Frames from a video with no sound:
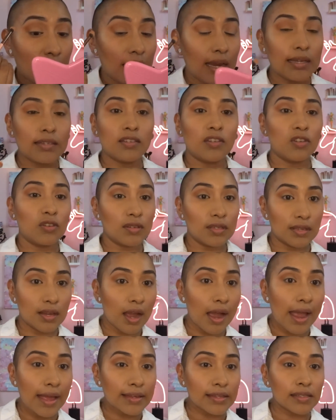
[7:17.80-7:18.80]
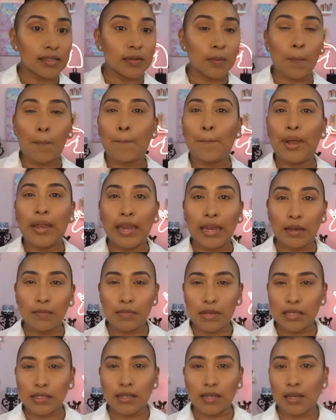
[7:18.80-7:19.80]
it's just not as
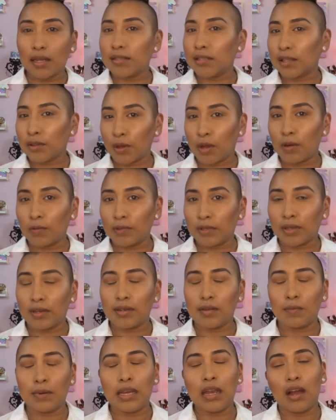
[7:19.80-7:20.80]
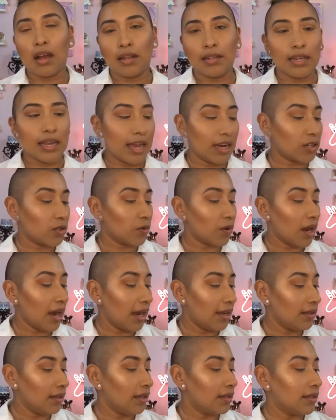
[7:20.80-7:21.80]
pigmented as I thought it was going to be on the actual
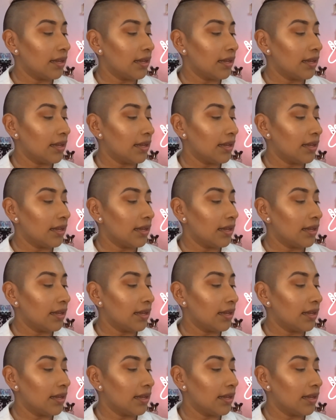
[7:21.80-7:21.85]
eyelid.